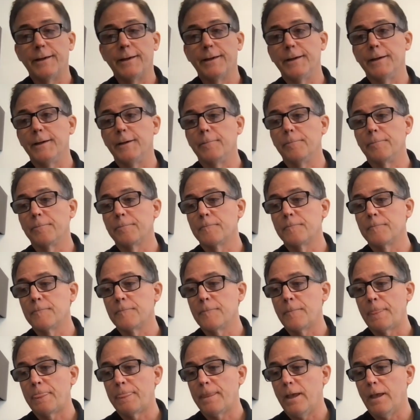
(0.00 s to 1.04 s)
And
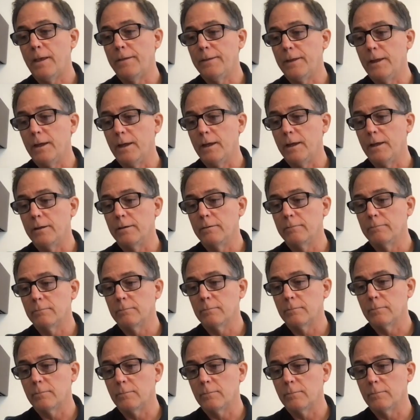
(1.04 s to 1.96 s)
then